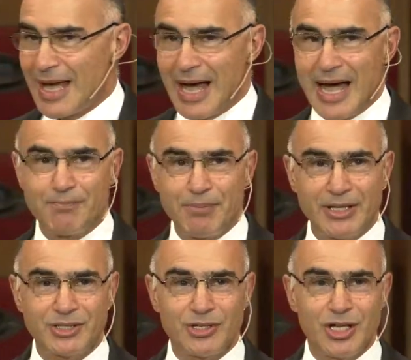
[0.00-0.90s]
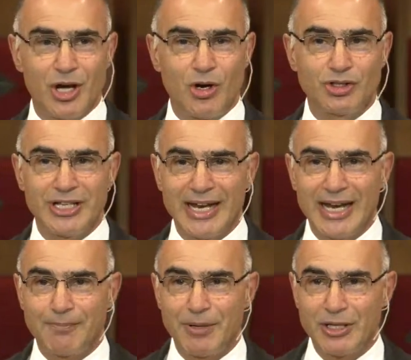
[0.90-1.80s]
I picture the ocean, and
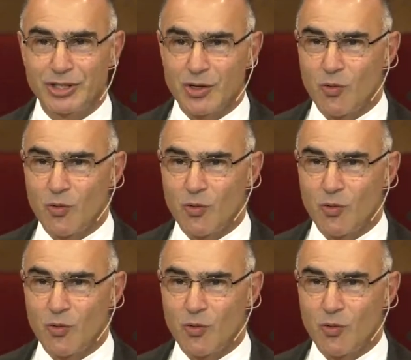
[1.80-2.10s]
I picture